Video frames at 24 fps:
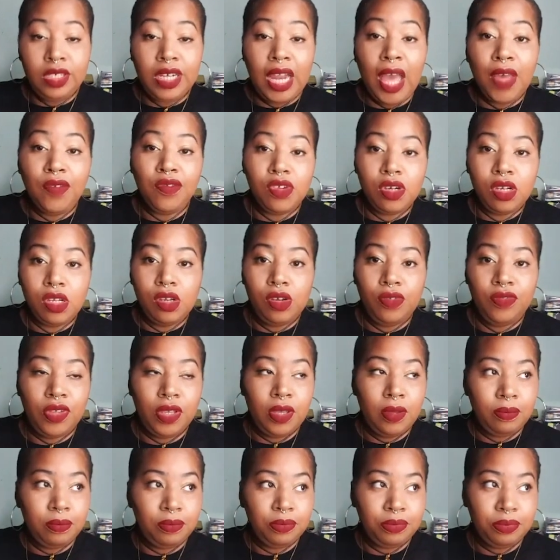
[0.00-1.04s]
level
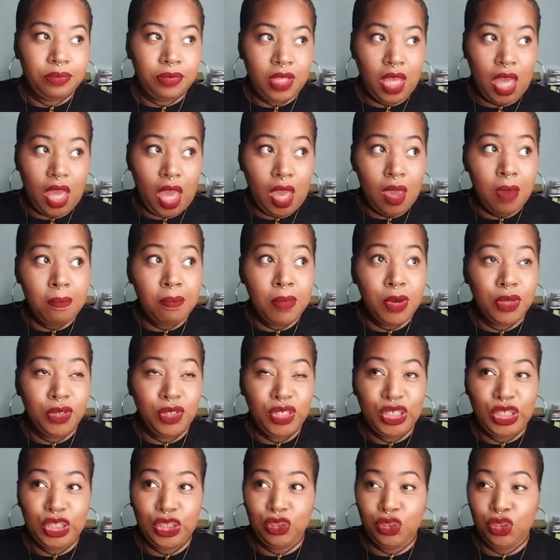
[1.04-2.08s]
of
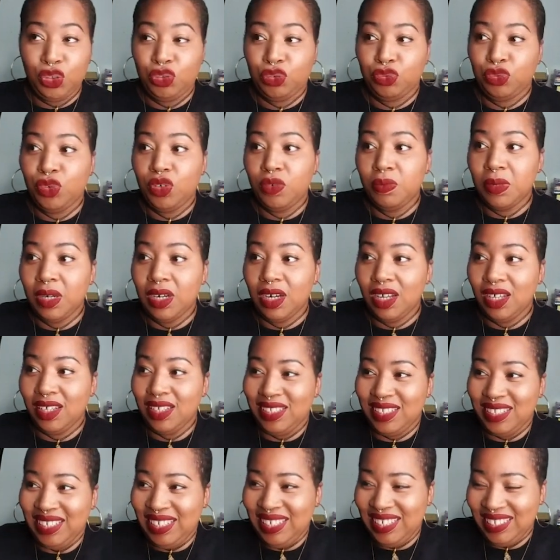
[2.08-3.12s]
emotional trauma
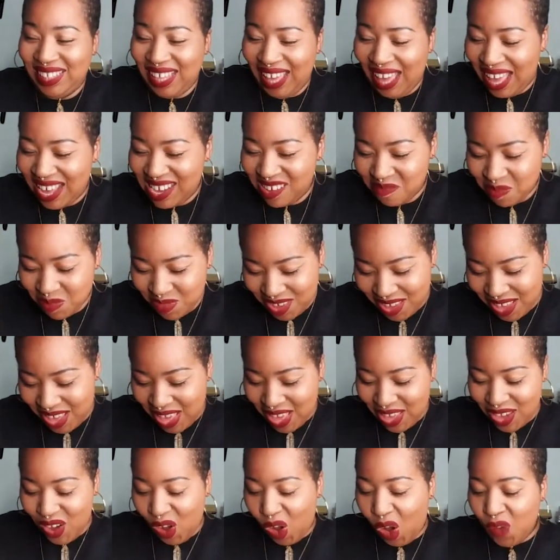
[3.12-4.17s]
I'm
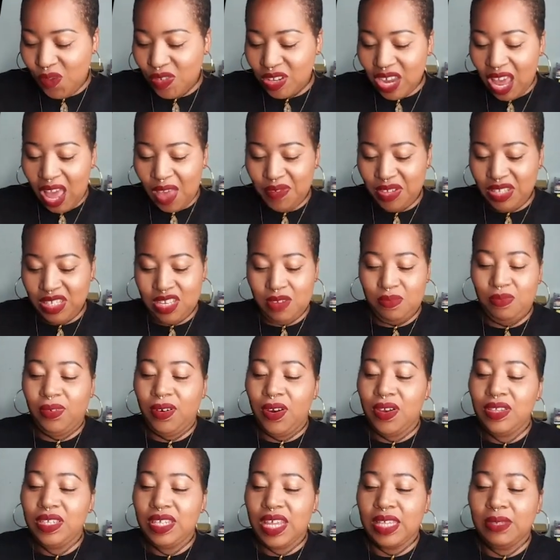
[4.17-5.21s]
often having to
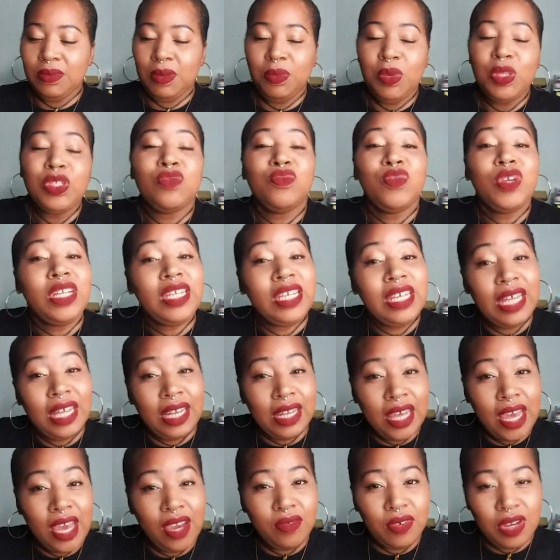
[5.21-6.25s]
process. But what's really
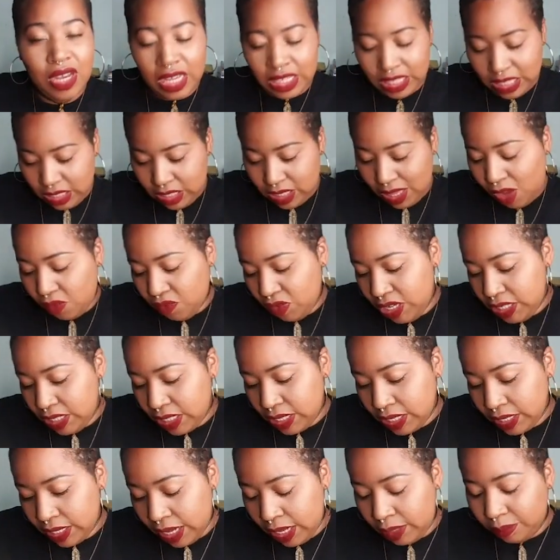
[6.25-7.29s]
hilarious is that
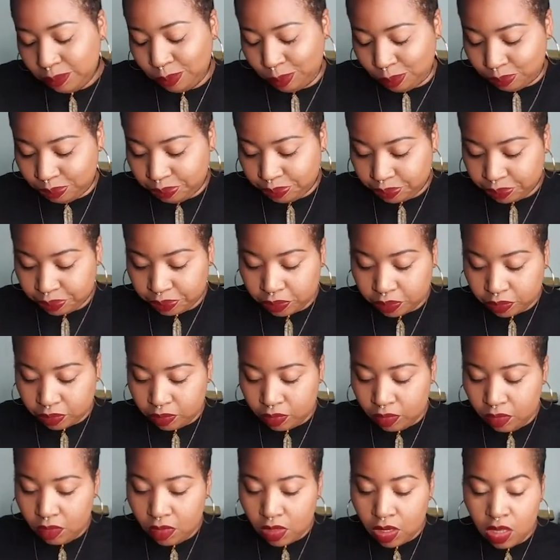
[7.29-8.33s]
recently
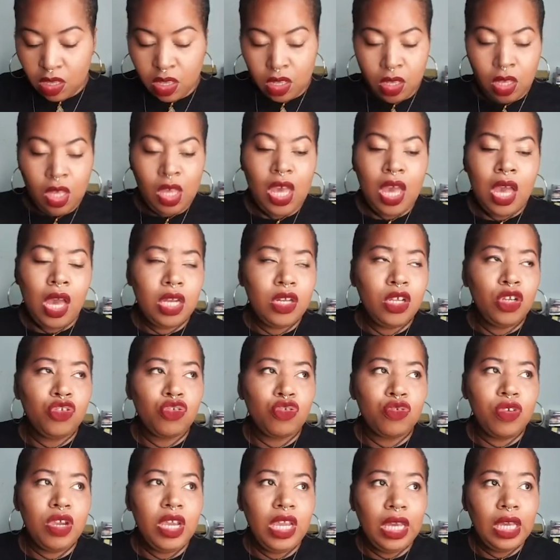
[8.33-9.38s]
I had a
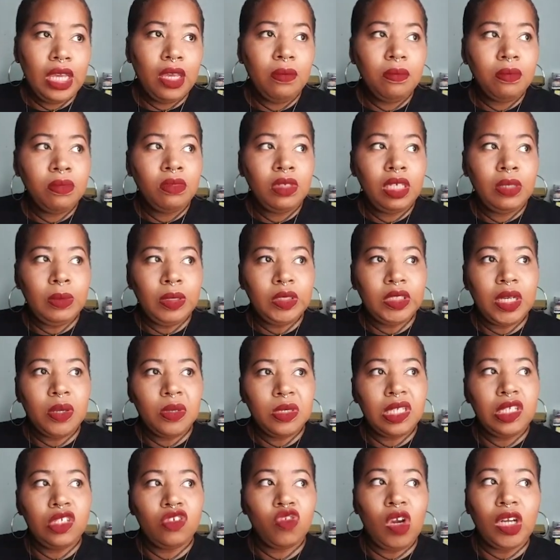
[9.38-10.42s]
dream in which I was
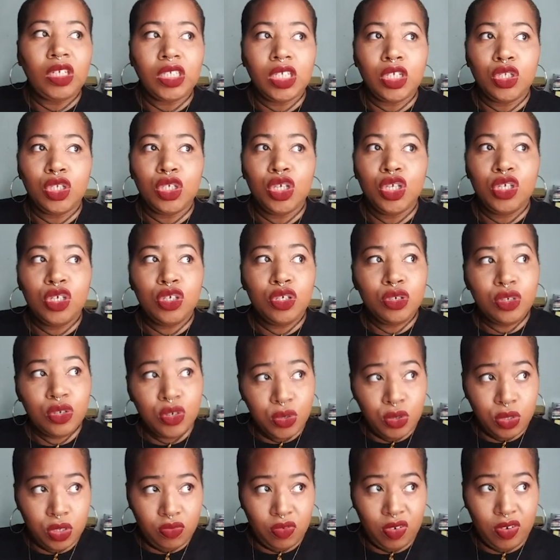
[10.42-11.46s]
instructed to
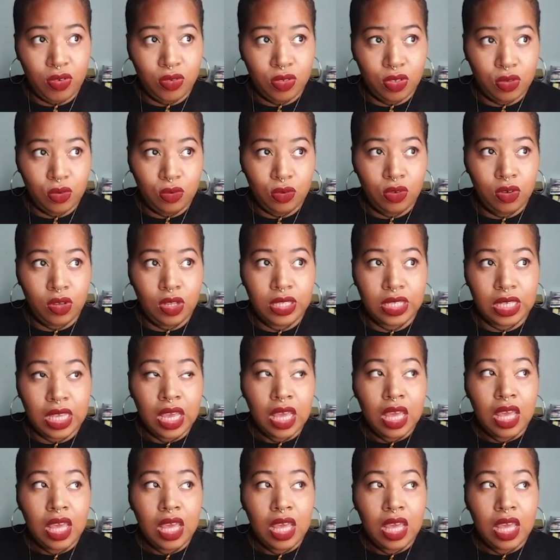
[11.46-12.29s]
use rose quartz,